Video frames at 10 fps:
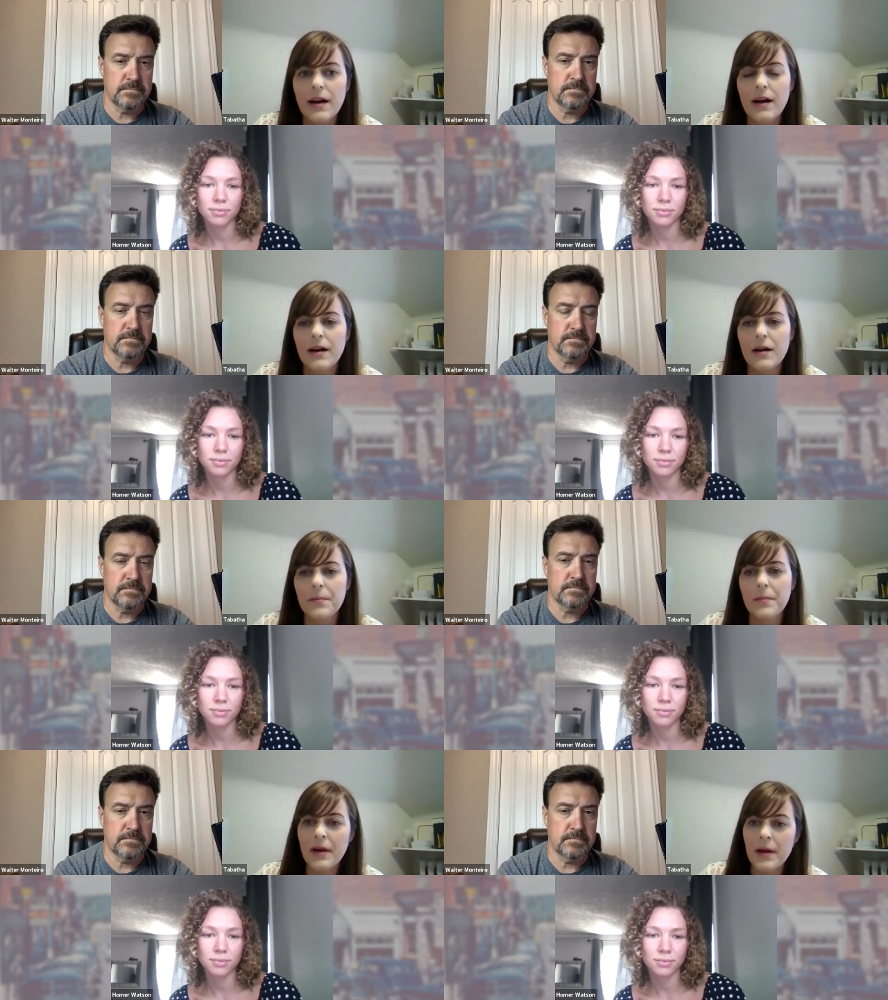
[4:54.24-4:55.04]

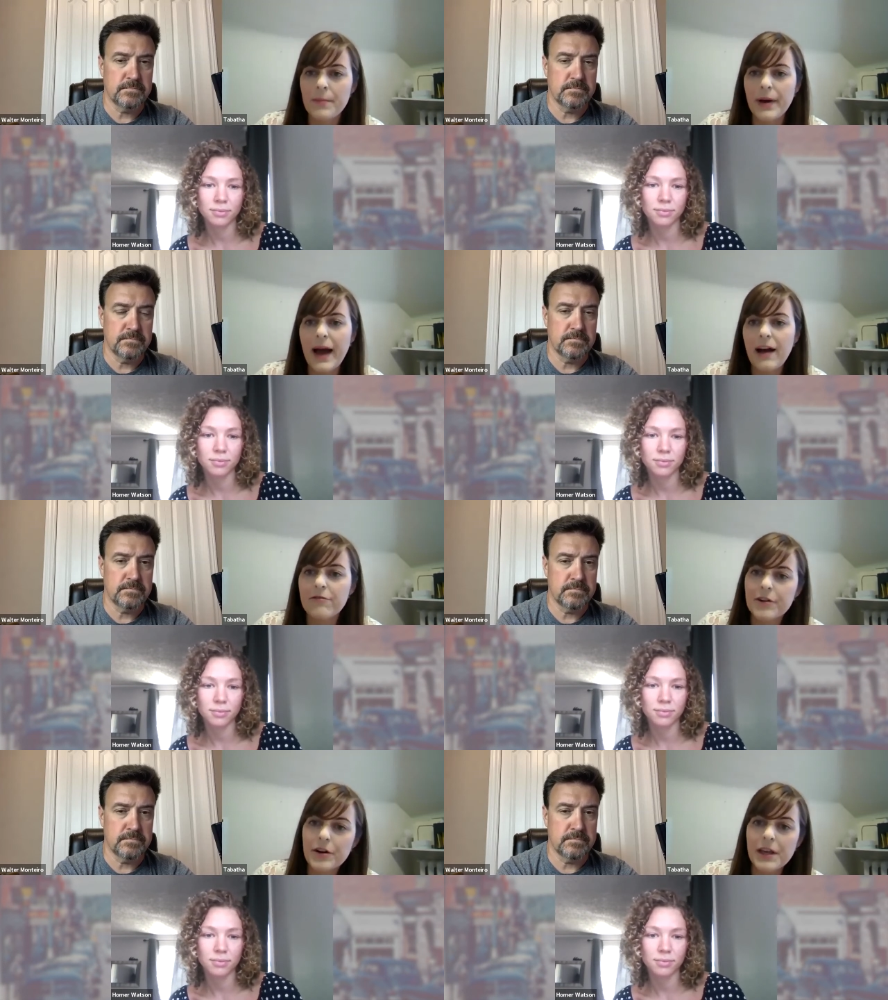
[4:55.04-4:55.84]
Speaker 1: Um, but
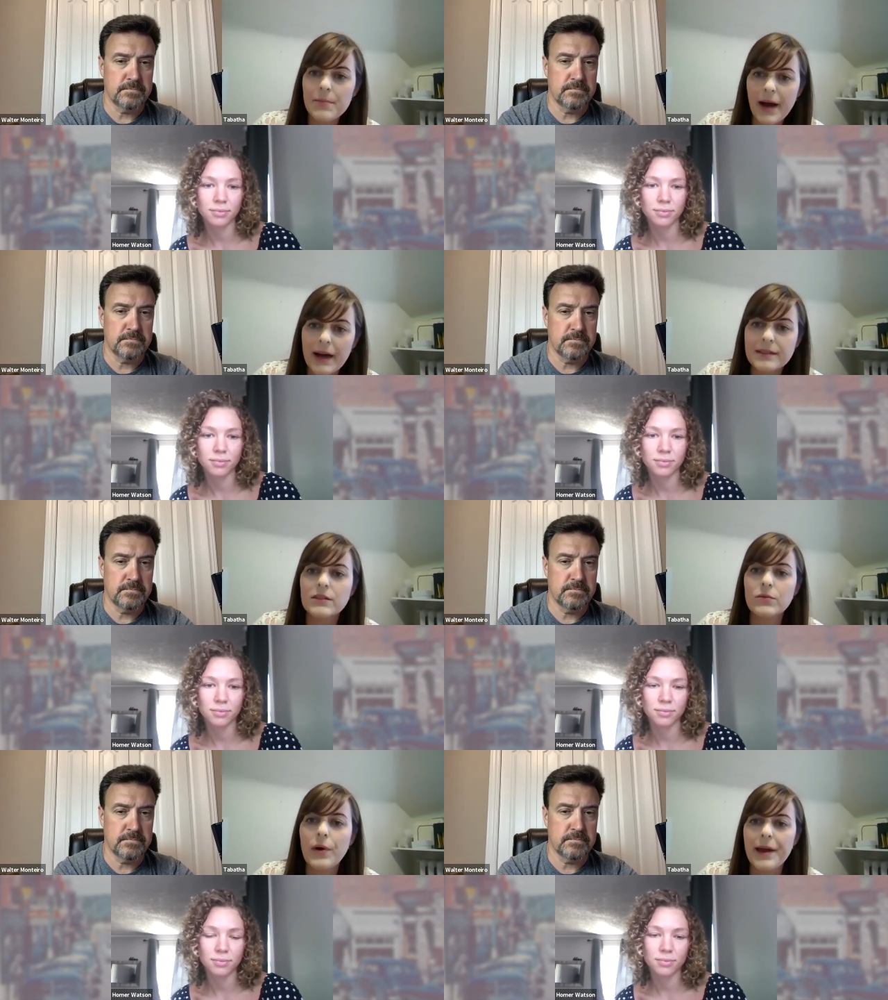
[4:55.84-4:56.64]
after he passed
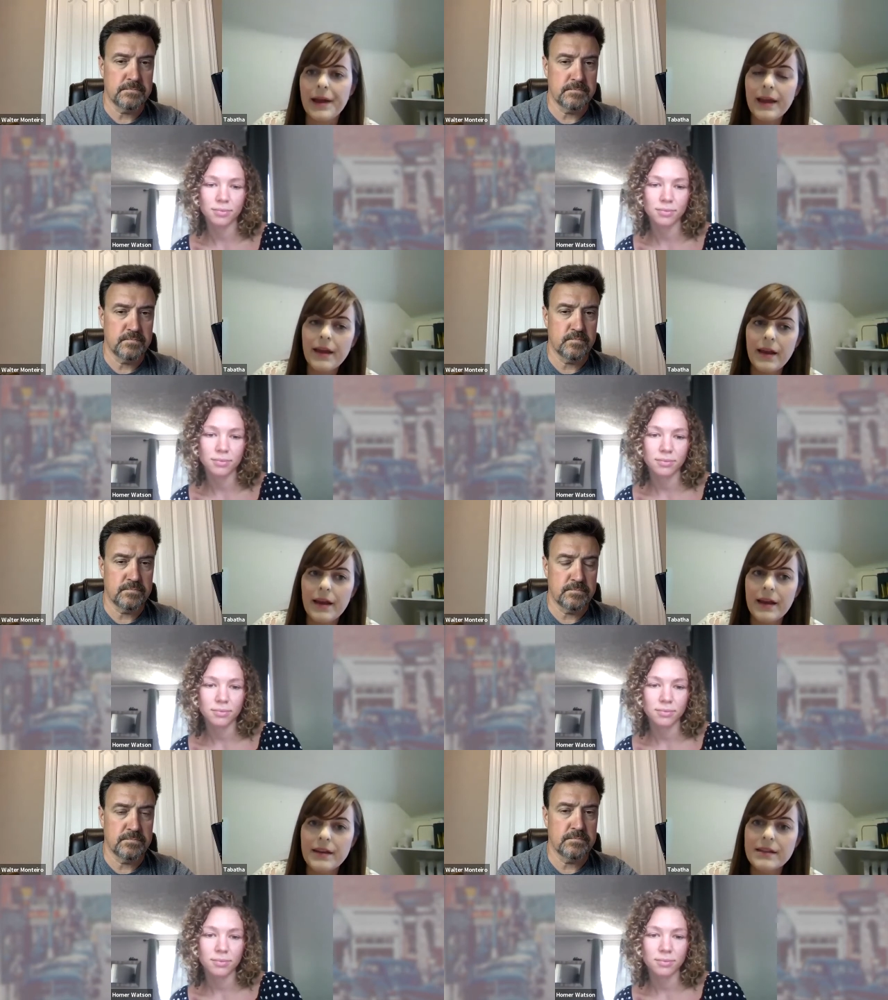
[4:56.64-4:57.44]
away,
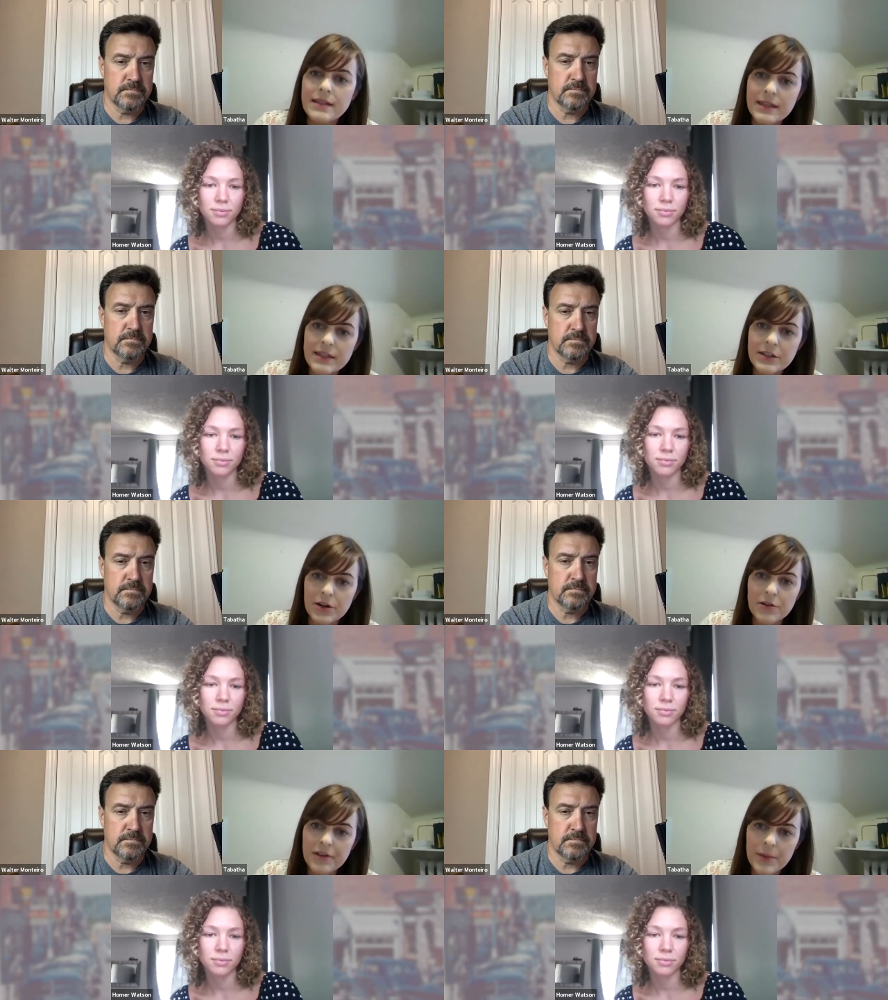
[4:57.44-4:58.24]
his sister,
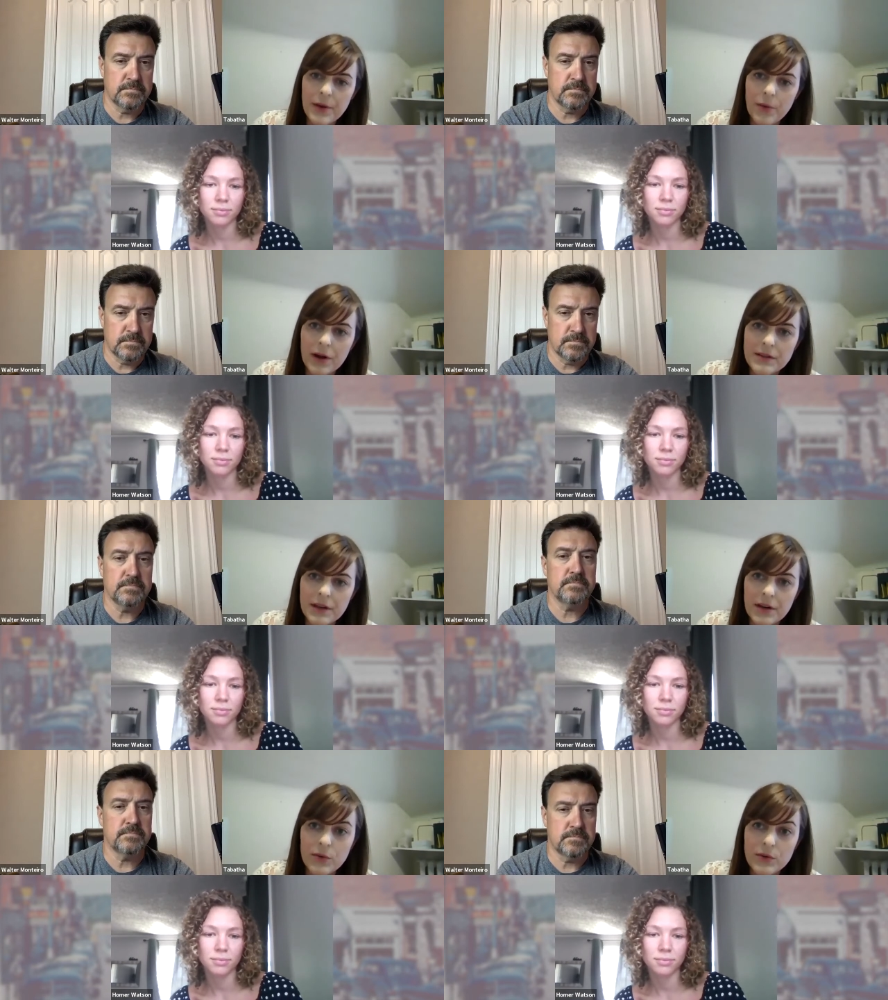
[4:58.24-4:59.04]
Phoebe Watson,
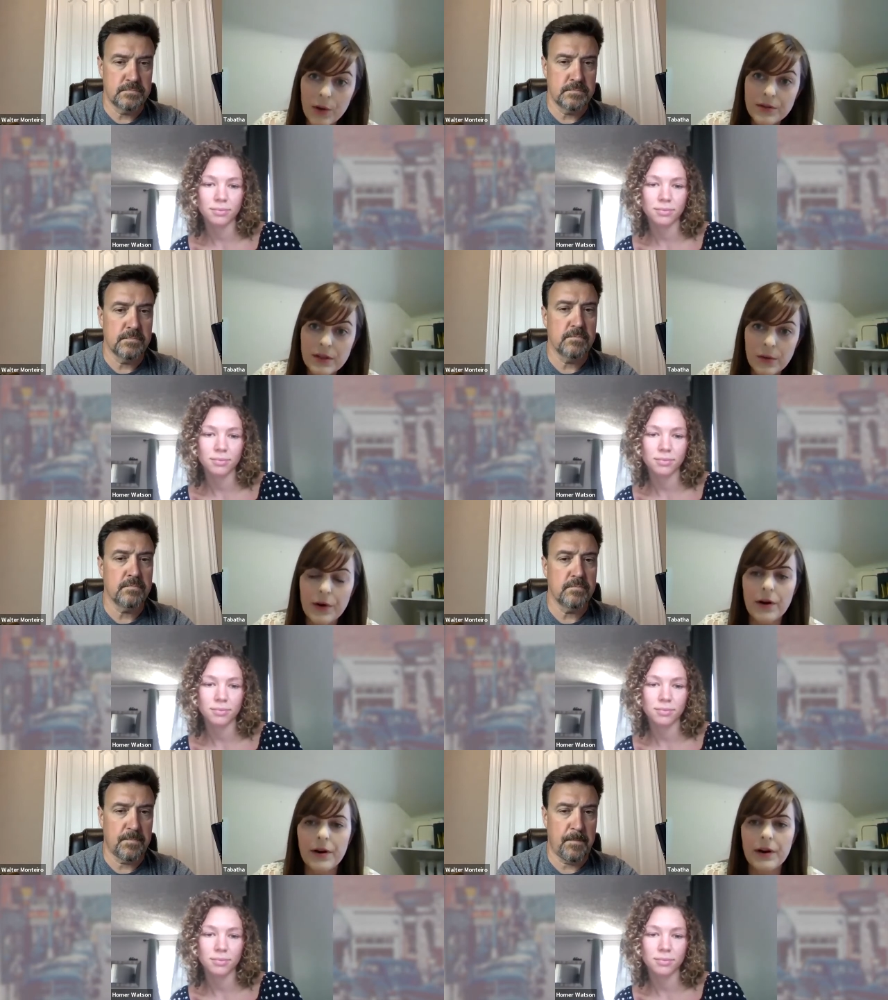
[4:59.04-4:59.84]
who was also an
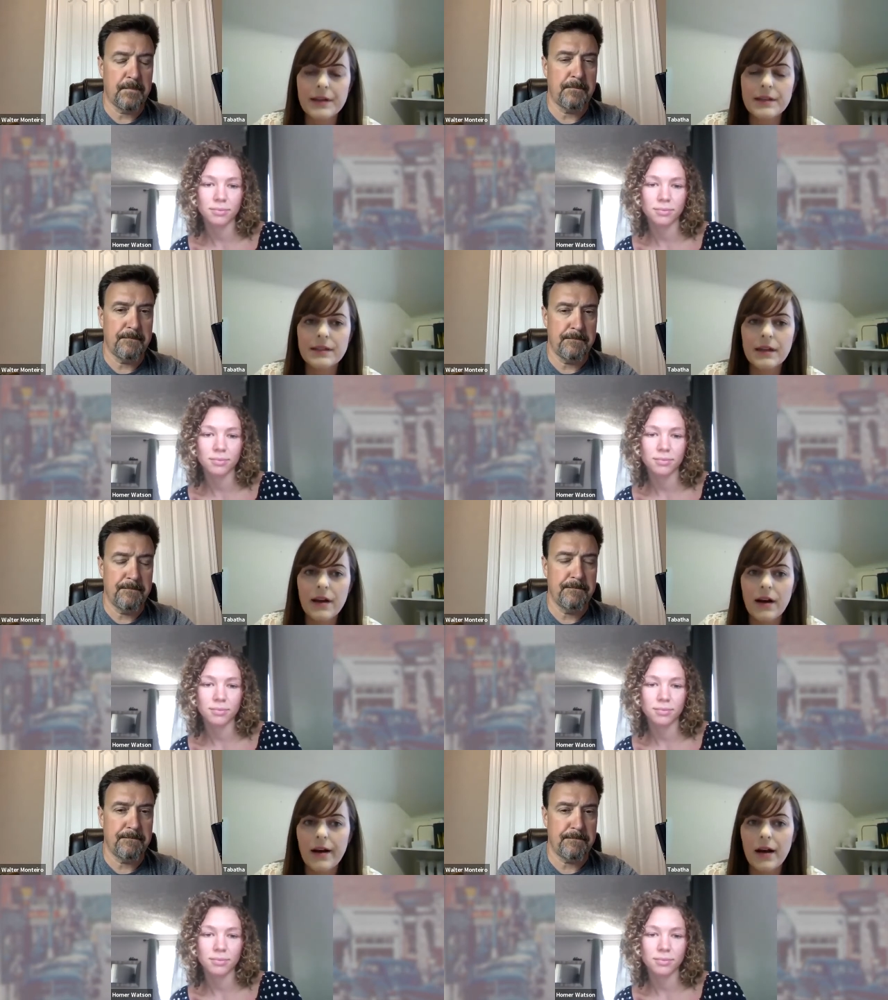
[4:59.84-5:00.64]
artist,
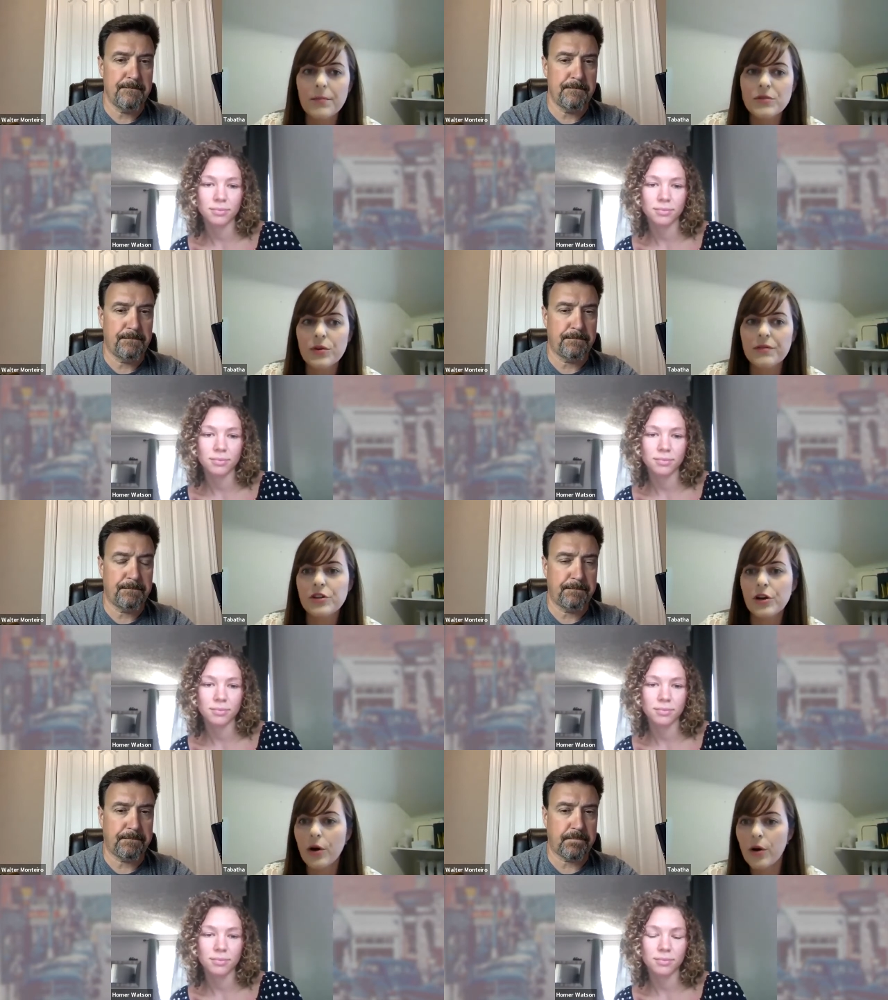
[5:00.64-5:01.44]
um, sort of
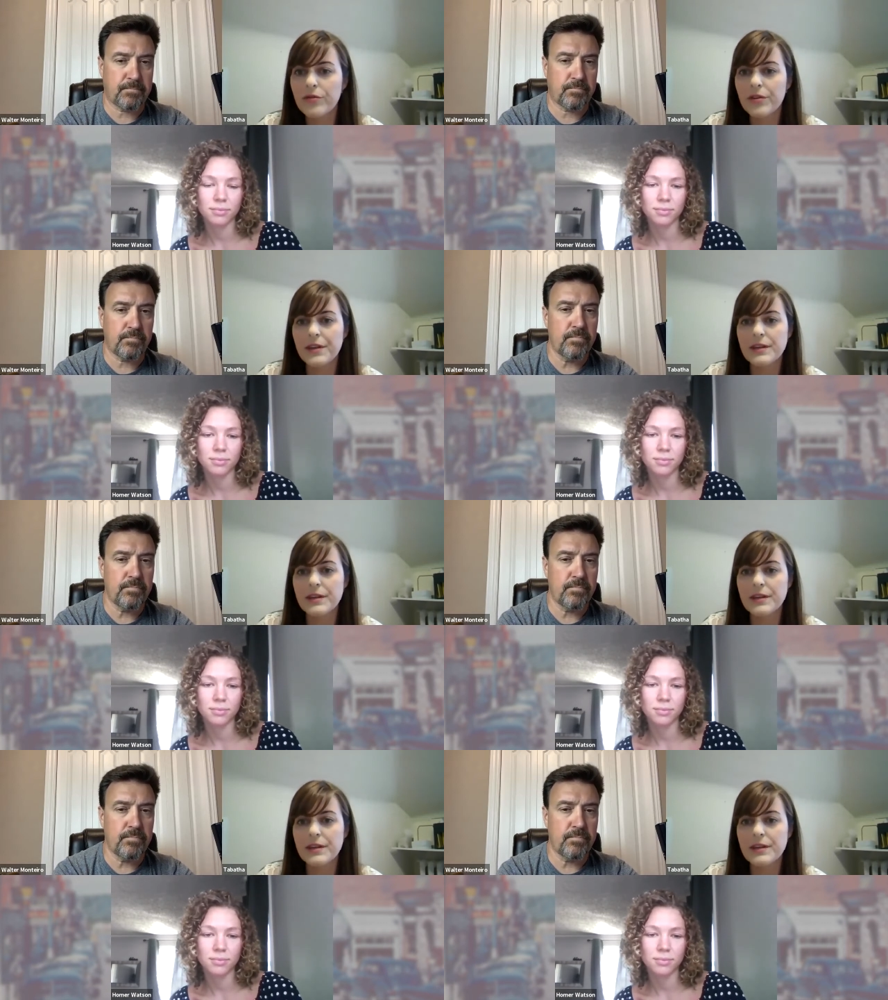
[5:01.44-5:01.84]
took over the